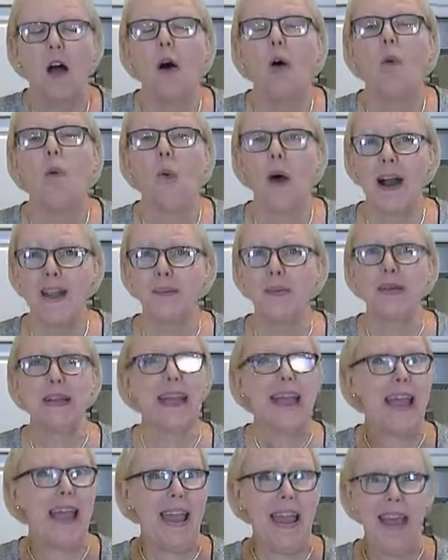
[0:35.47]
Why would
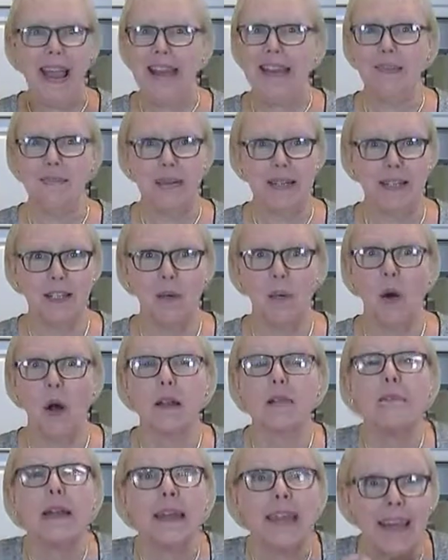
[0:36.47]
anybody want to
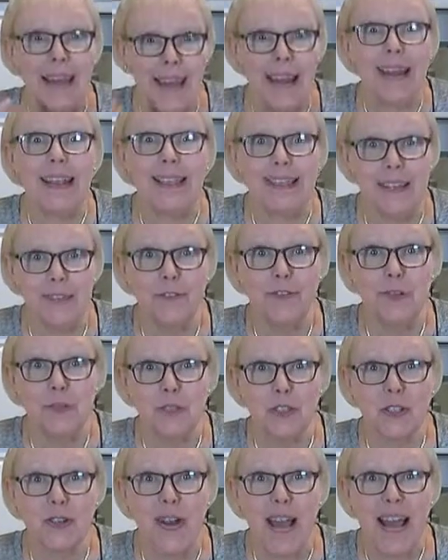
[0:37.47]
make anything from
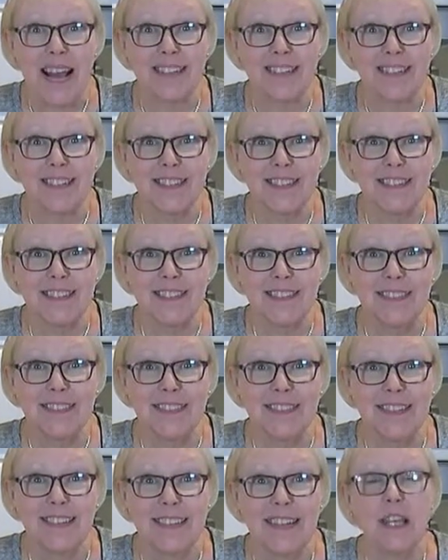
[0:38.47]
scratch?
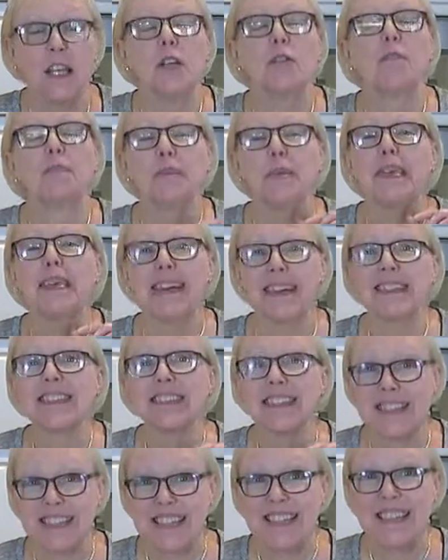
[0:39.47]
Because
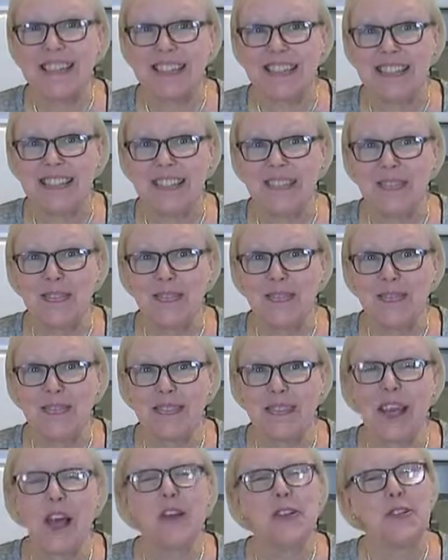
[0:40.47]
it's easy.
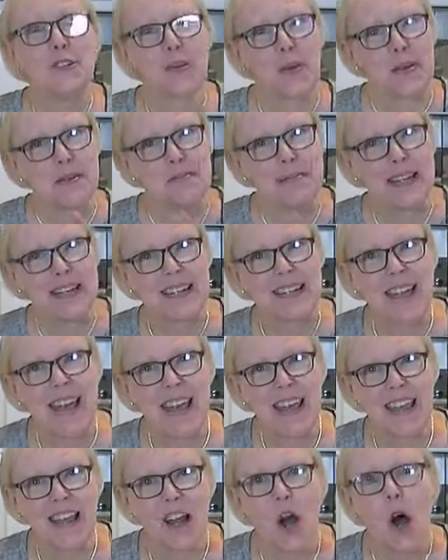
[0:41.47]
Join me
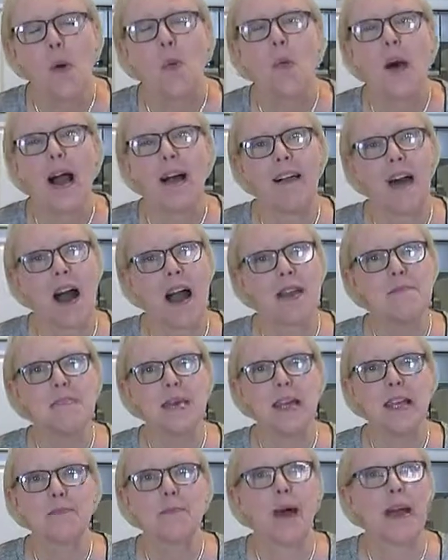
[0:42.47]
today while I
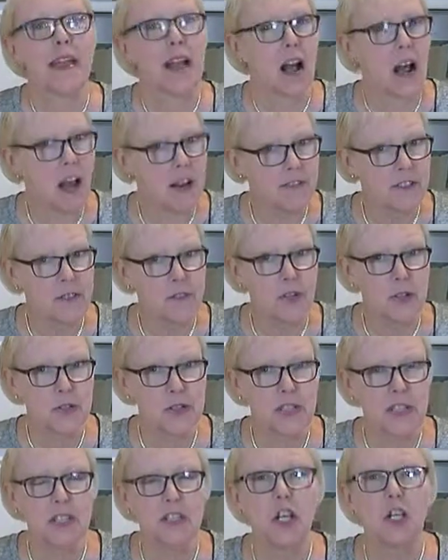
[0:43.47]
make my
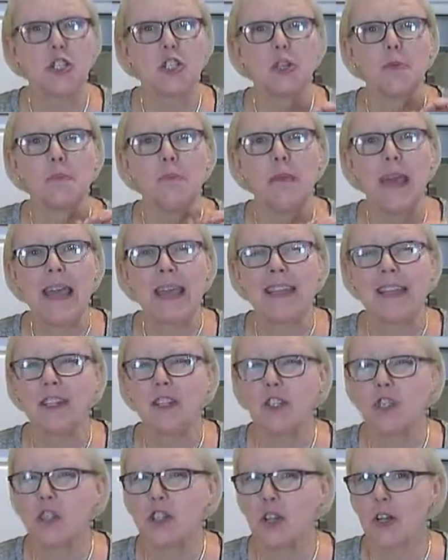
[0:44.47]
oven-roasted Jamaican
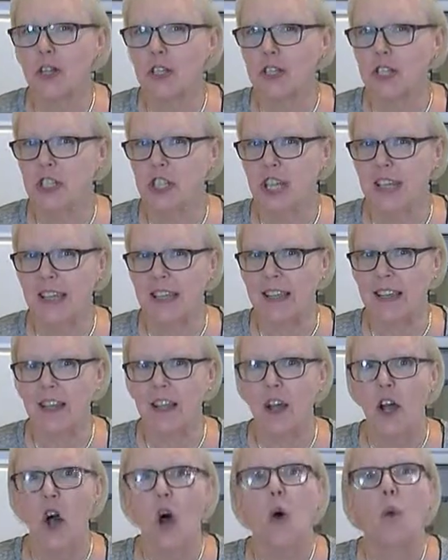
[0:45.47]
jerk chicken
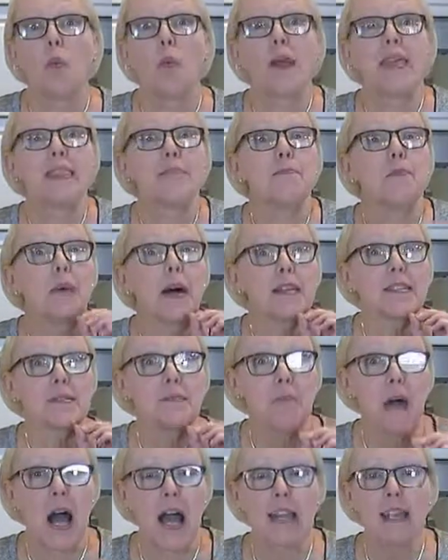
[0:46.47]
with
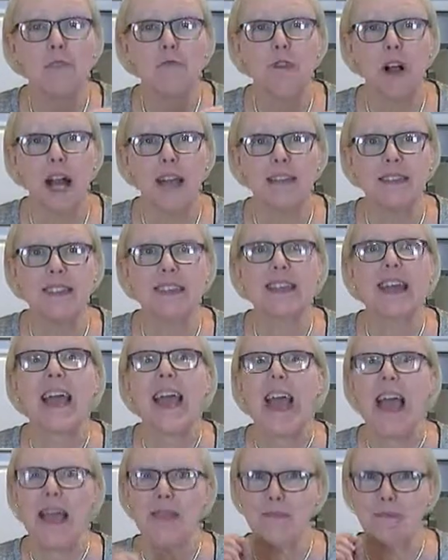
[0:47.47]
basmati rice
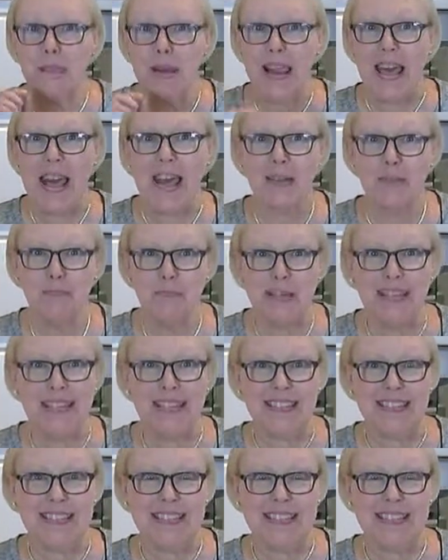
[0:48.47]
and black beans.